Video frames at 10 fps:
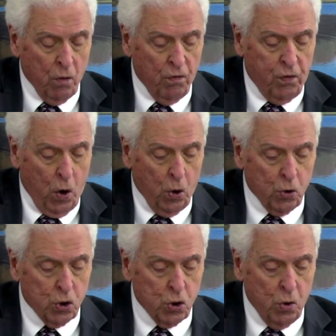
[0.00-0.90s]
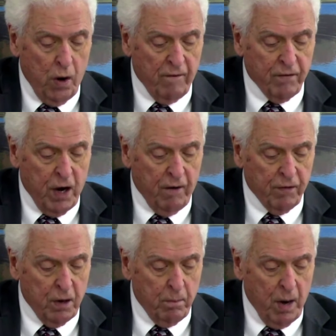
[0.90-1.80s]
those you have
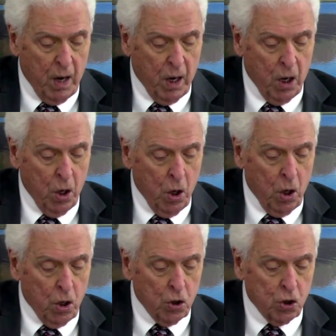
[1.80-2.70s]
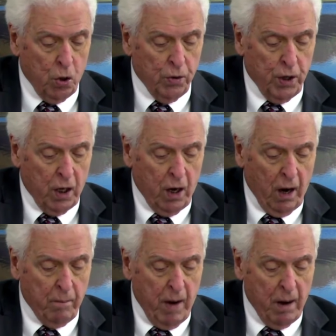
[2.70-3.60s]
given me, so that
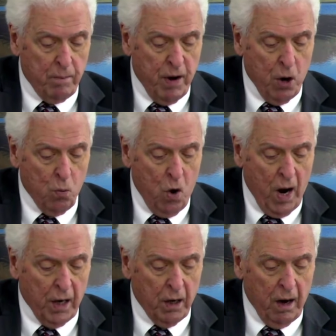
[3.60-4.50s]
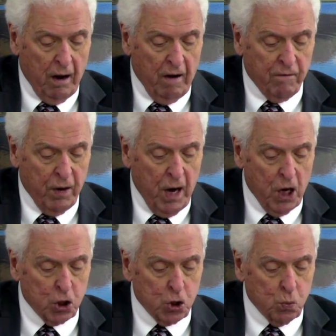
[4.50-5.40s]
they may be one, even
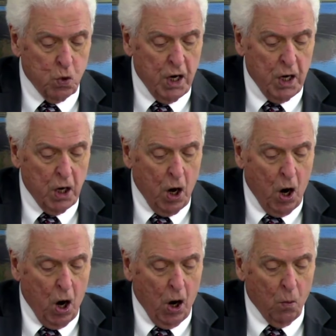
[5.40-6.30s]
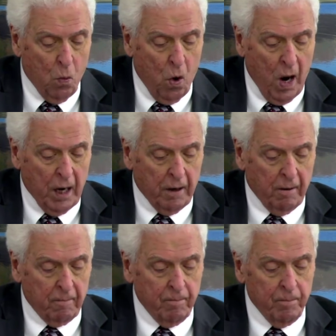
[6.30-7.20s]
as we are
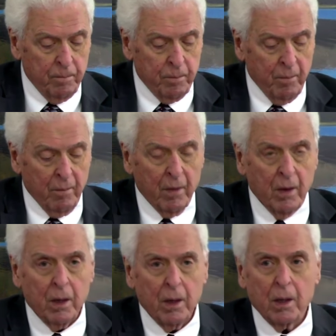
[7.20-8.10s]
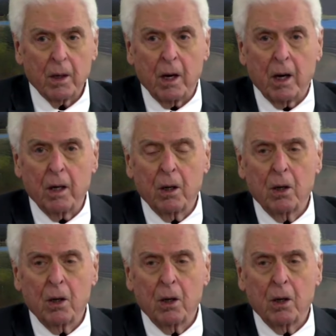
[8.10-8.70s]
one. Okay?